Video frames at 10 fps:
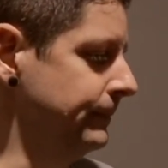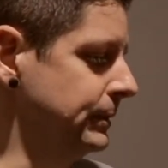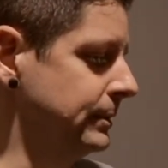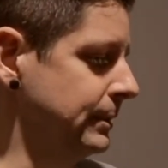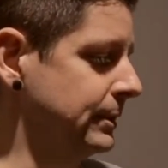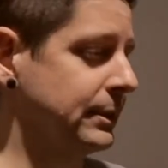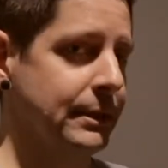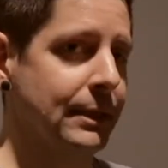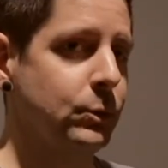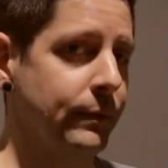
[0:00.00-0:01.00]
just the
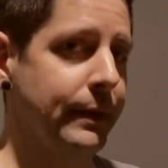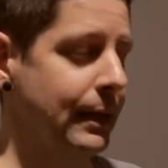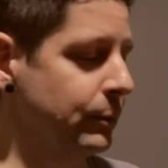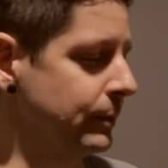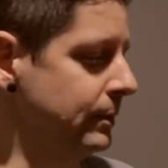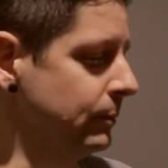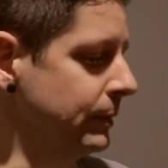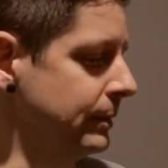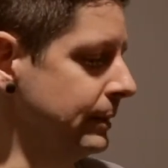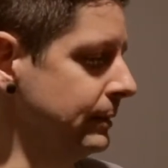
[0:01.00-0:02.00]
success we've had
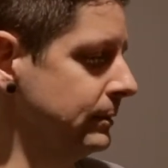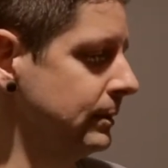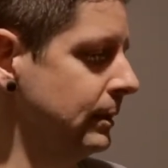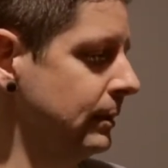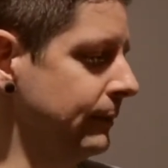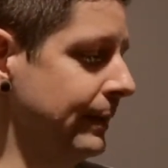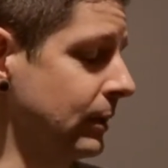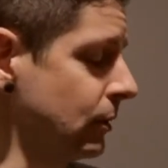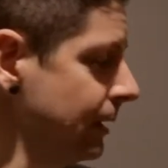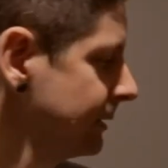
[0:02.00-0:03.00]
with these. We've had
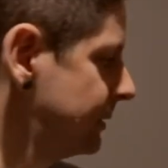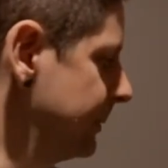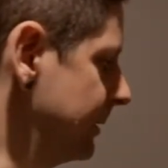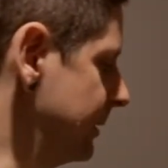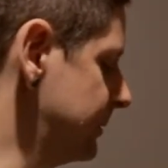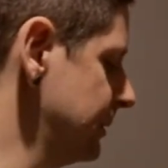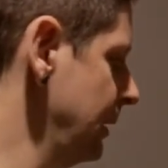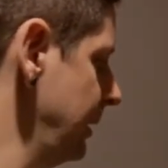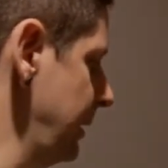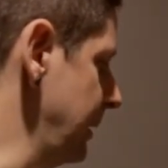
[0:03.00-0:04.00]
a great experience.
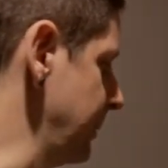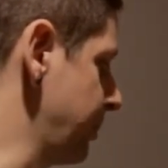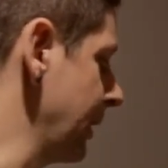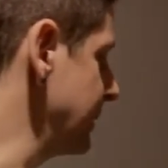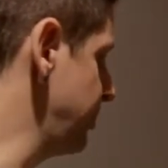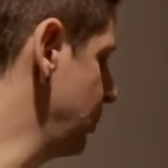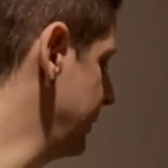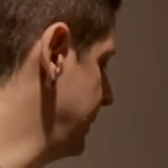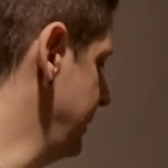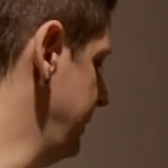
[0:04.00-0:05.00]
The price
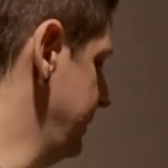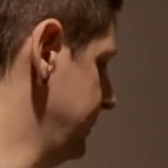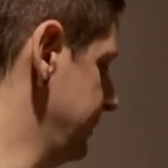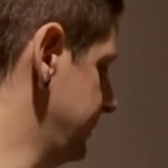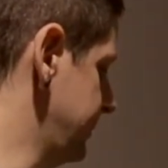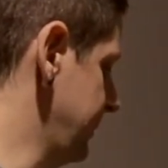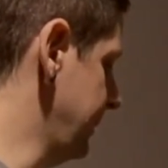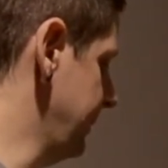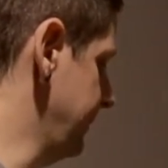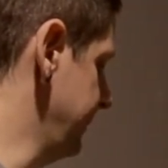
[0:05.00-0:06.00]
point is
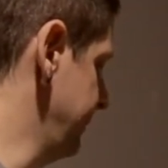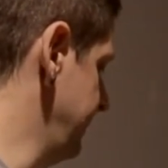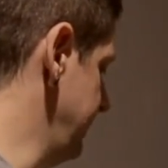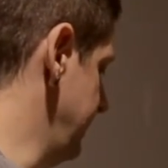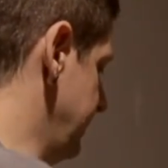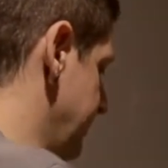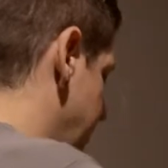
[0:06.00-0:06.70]
in the